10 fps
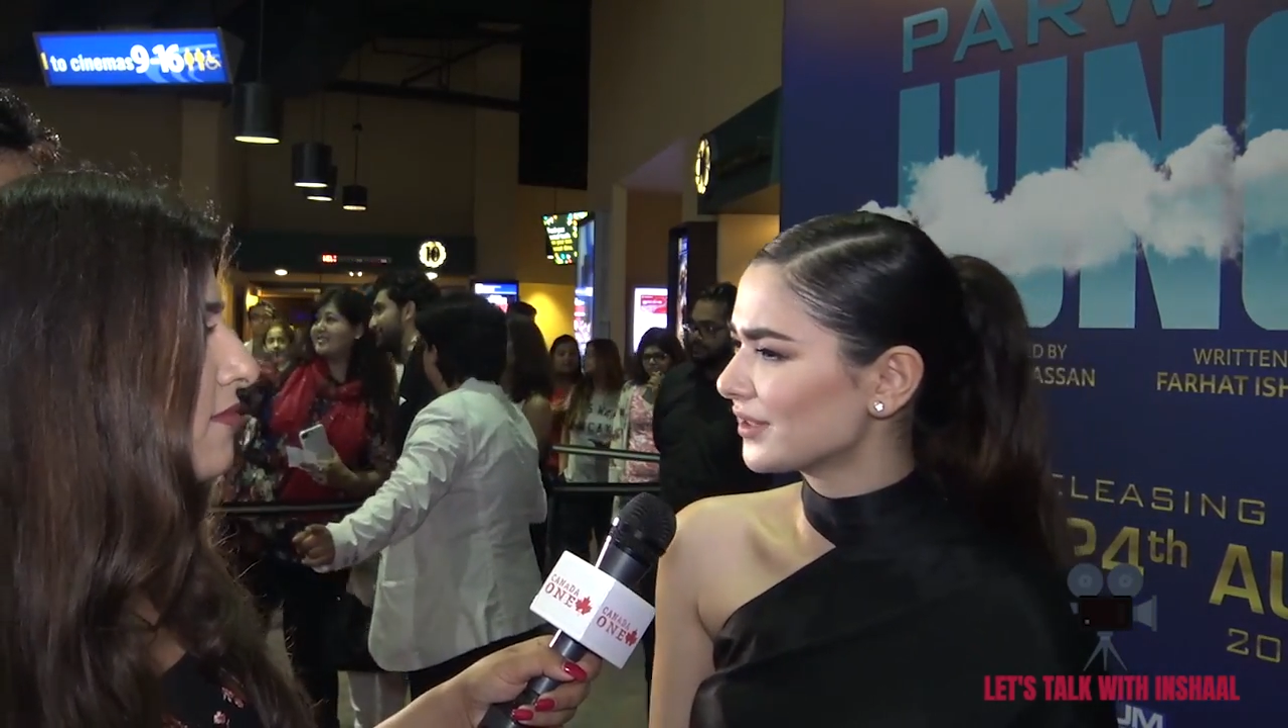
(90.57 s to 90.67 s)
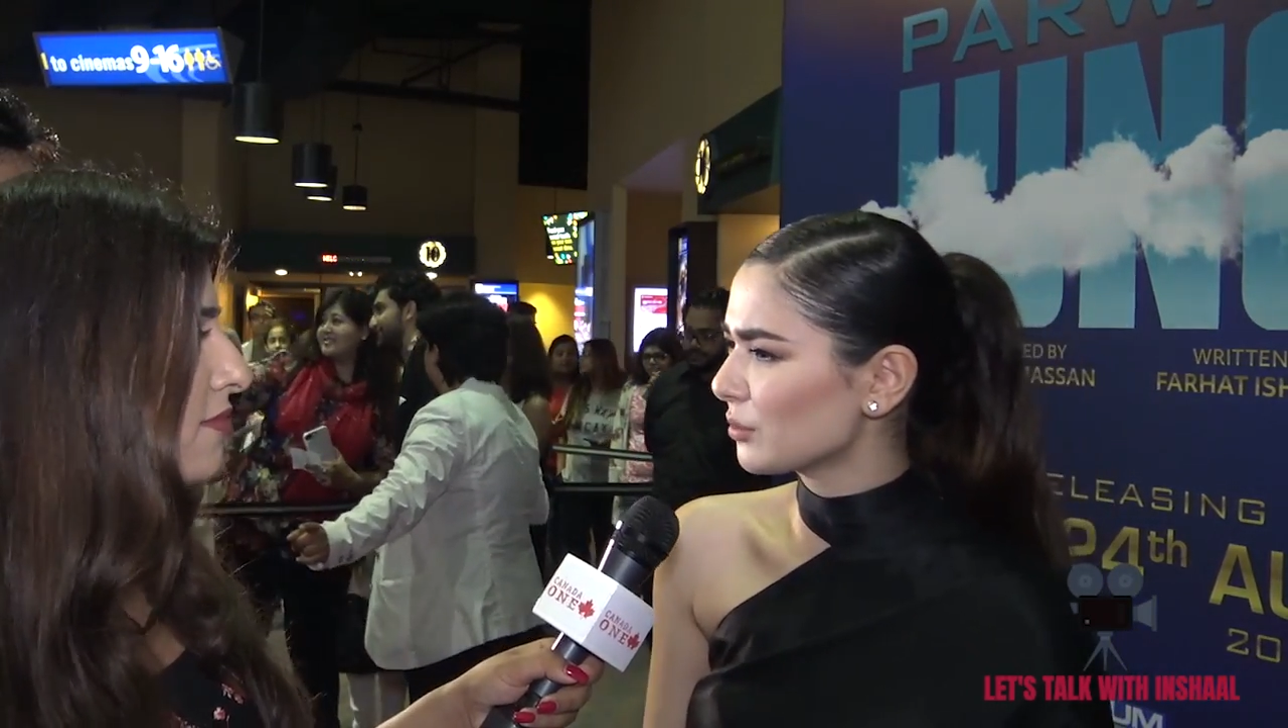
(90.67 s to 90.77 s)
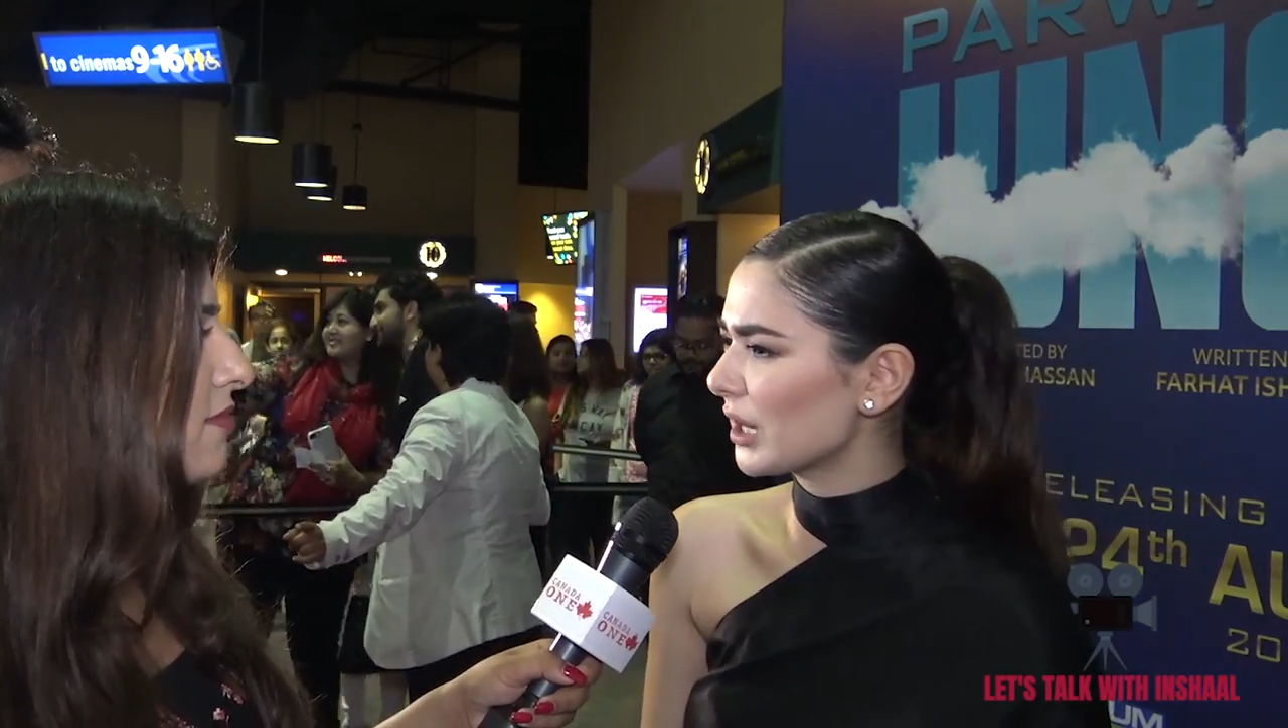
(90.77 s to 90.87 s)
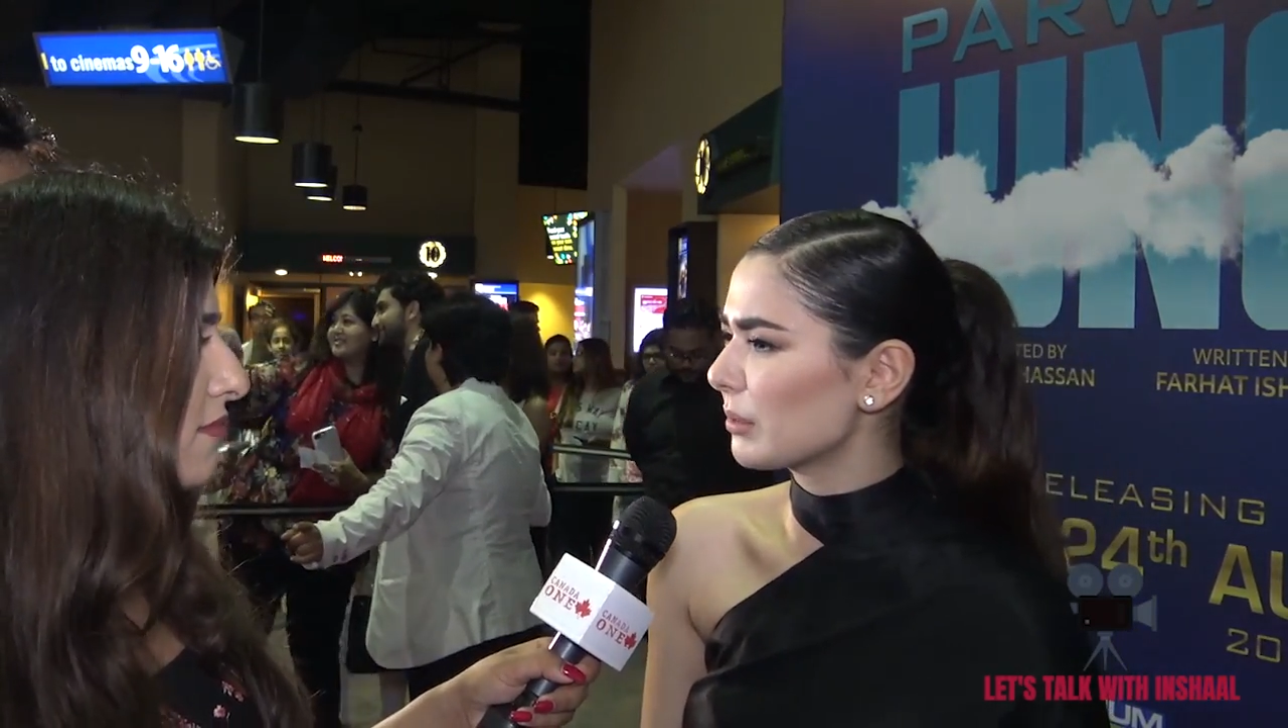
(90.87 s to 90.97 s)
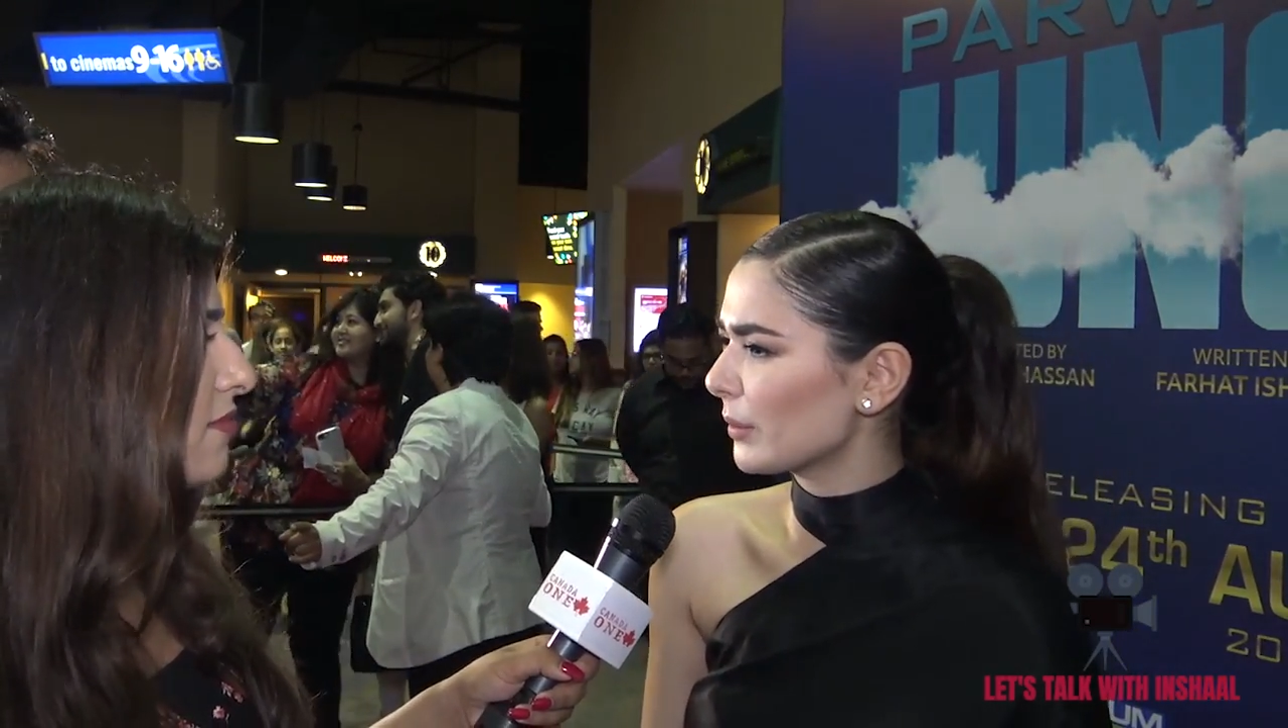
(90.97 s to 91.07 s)
to
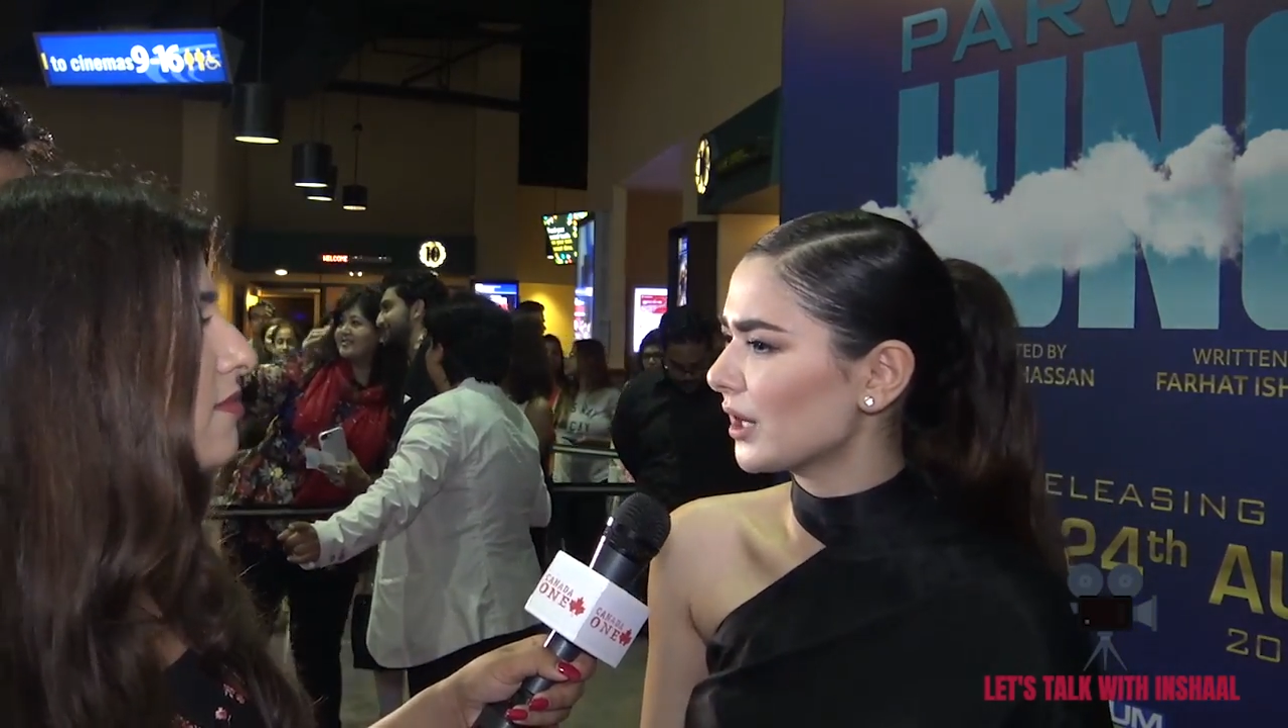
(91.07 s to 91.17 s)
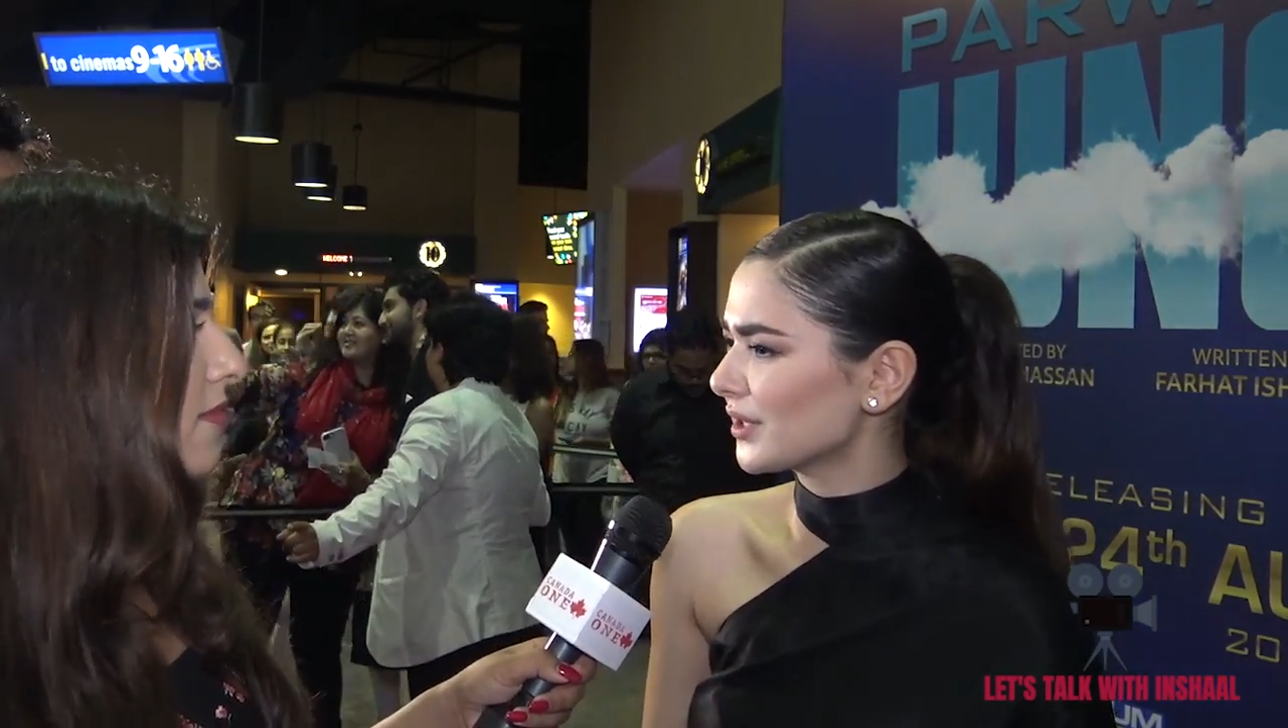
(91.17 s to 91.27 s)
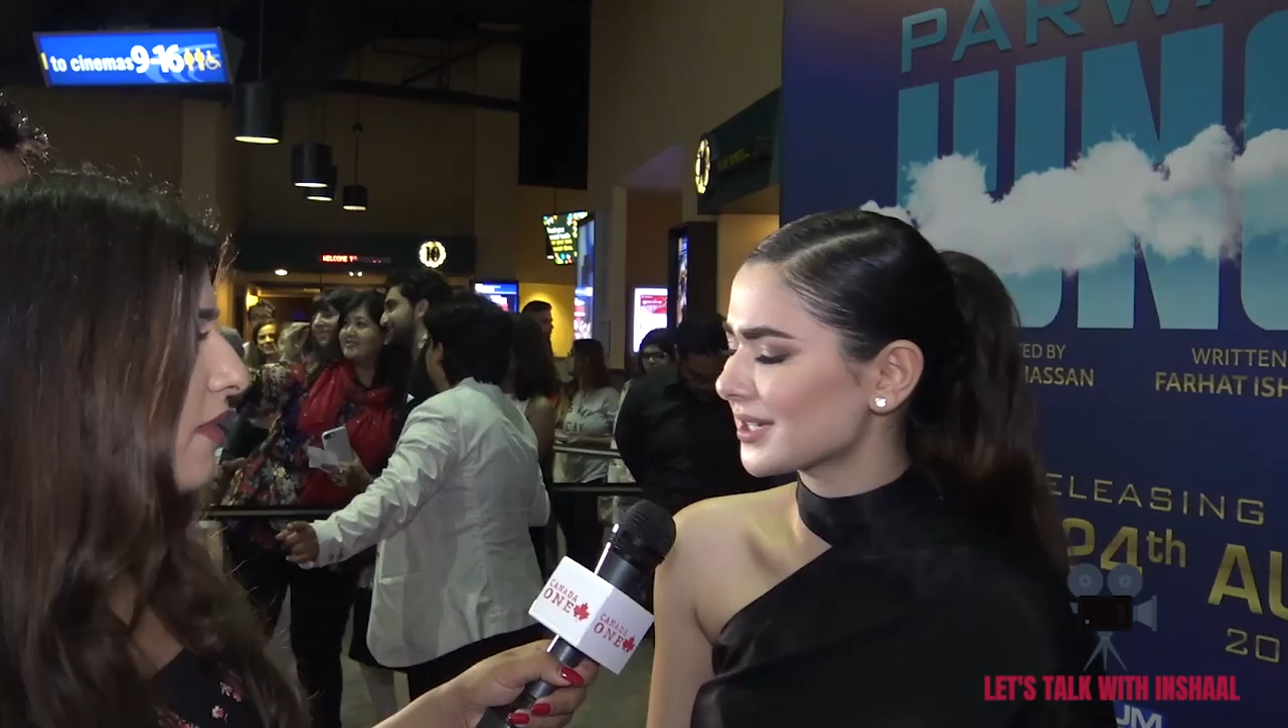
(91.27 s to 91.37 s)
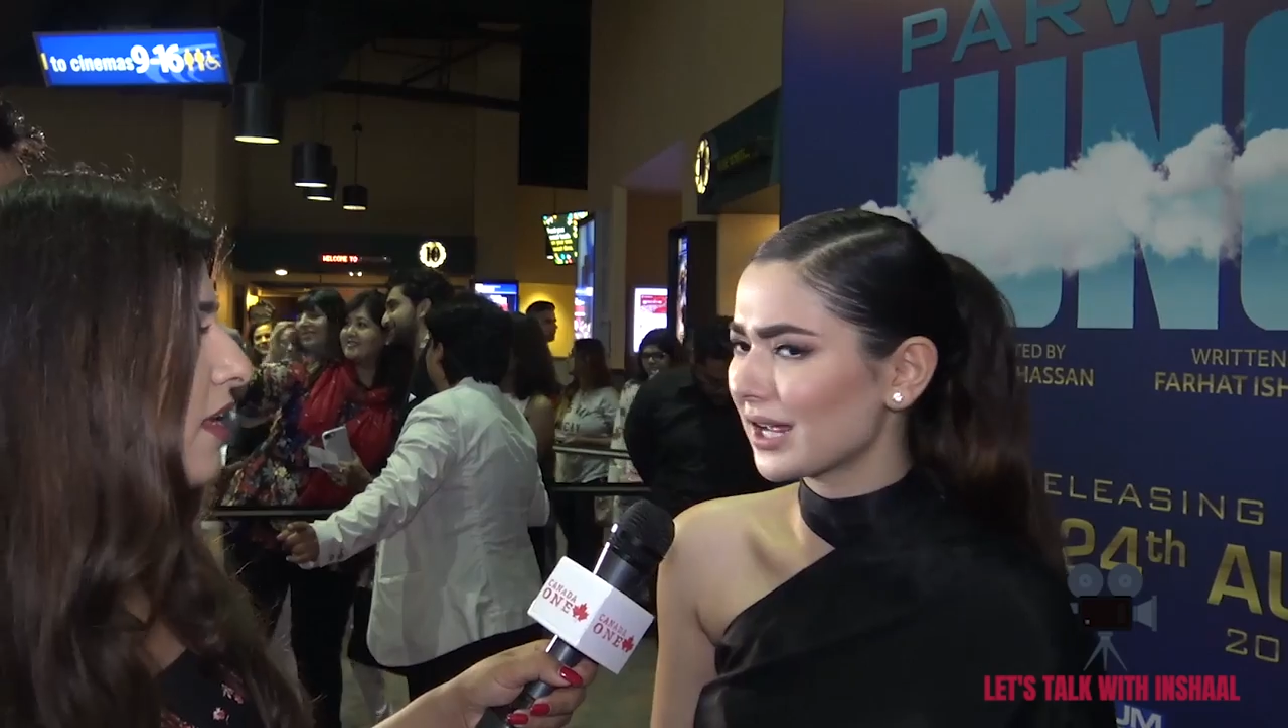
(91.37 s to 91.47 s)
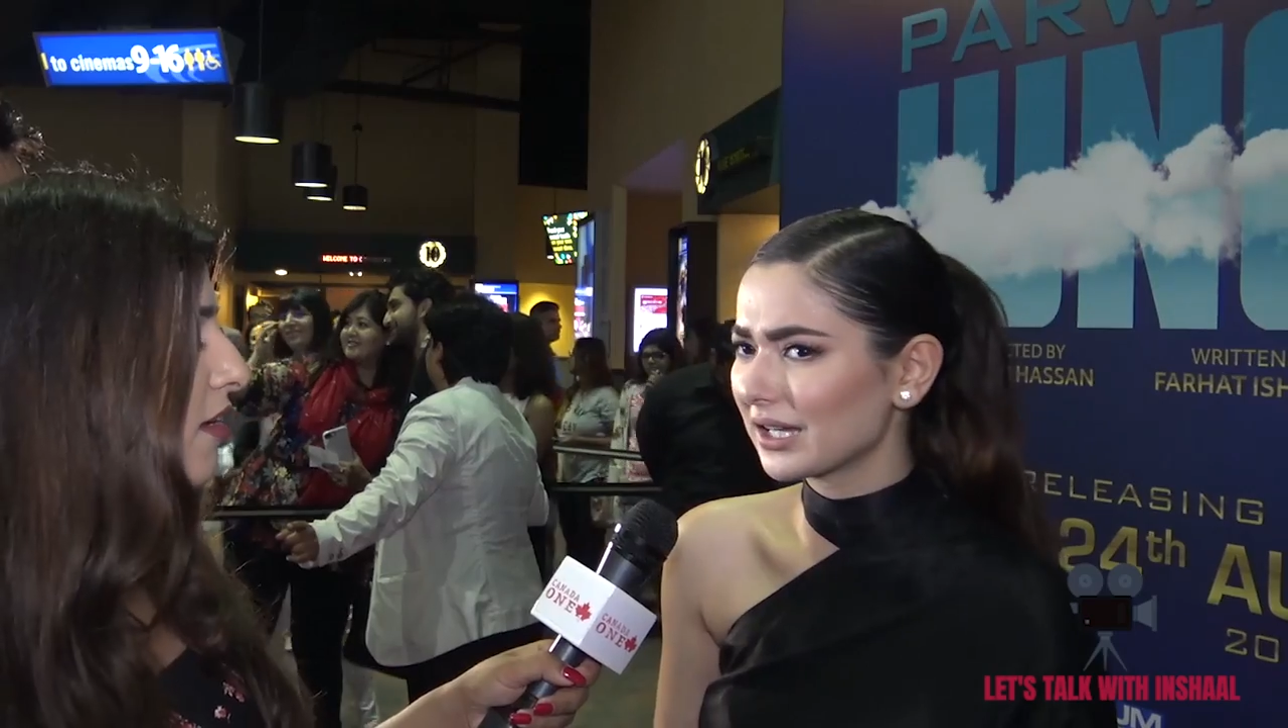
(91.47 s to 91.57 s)
make people
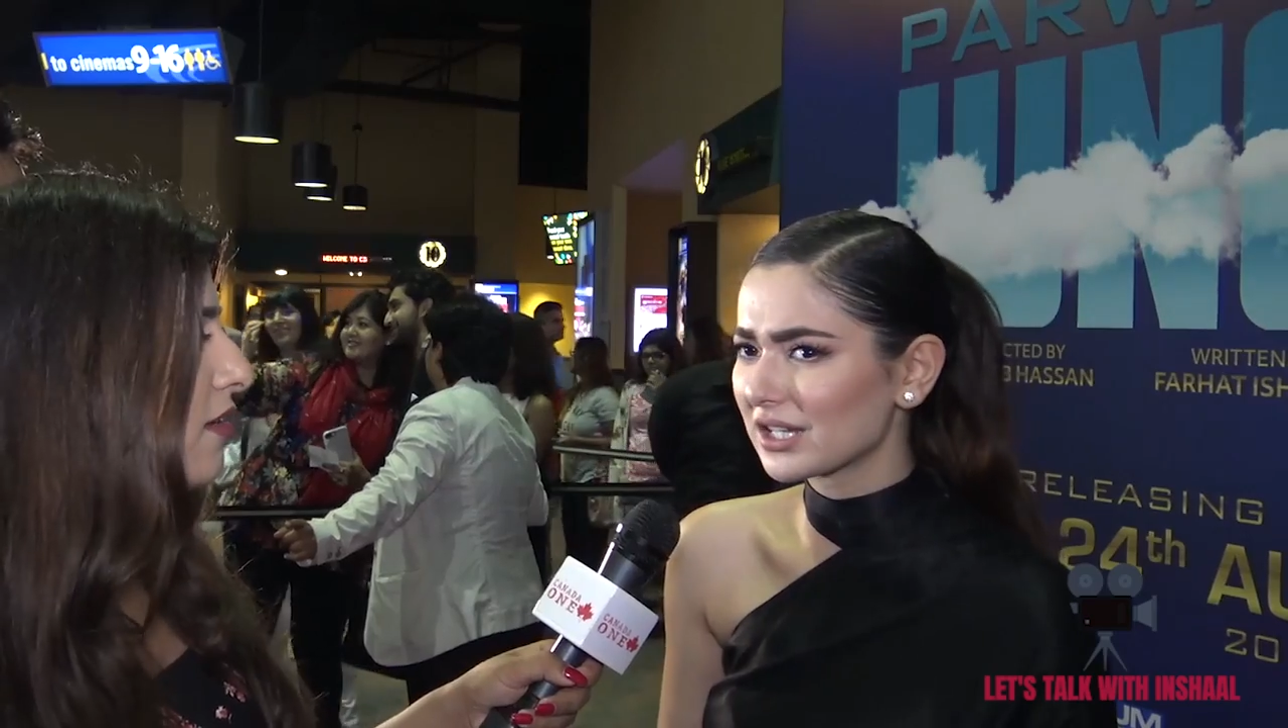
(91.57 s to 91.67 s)
understand,